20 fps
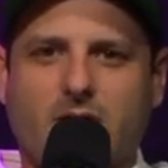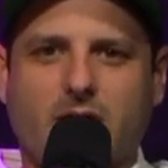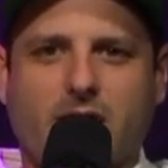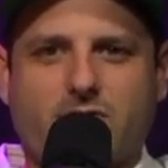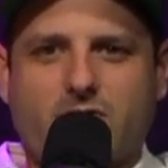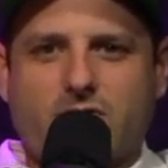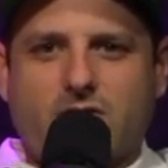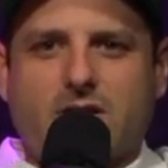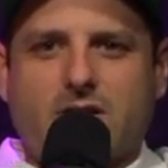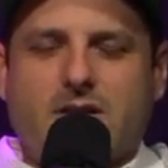
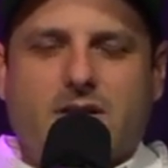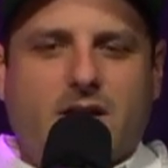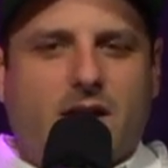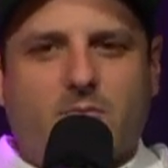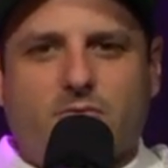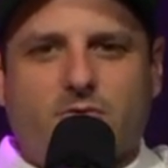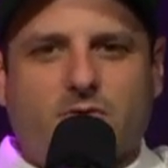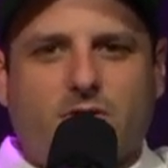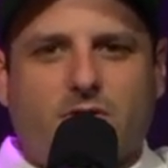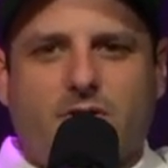It's just a
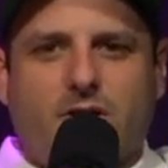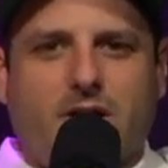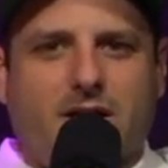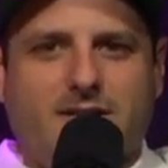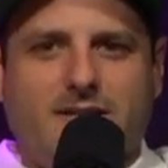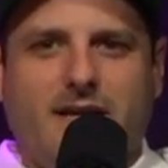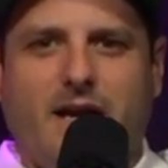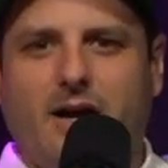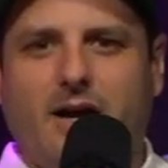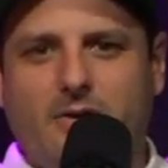neighborhood
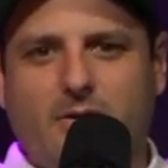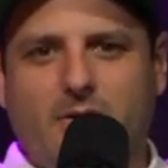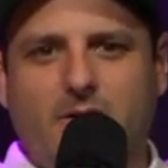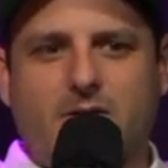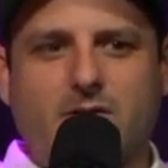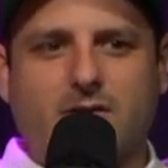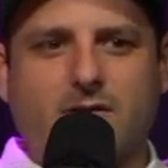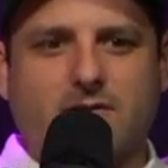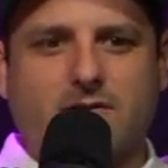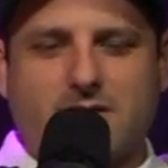
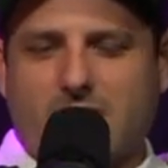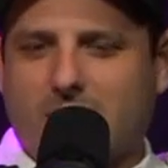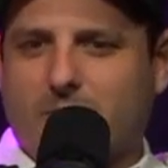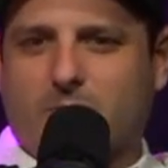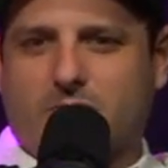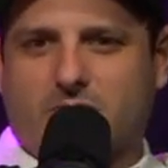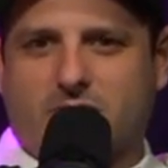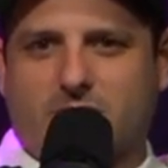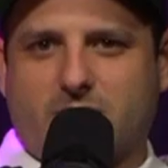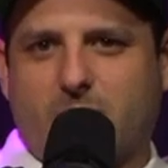Italian
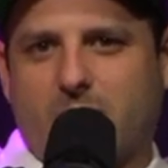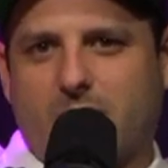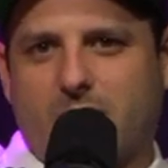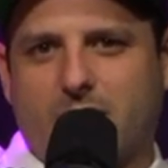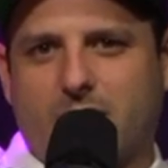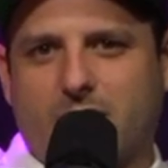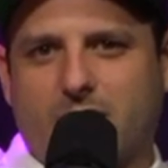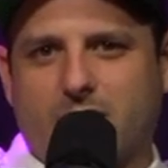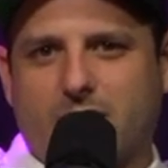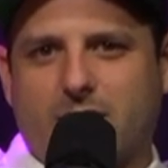sandwich spot.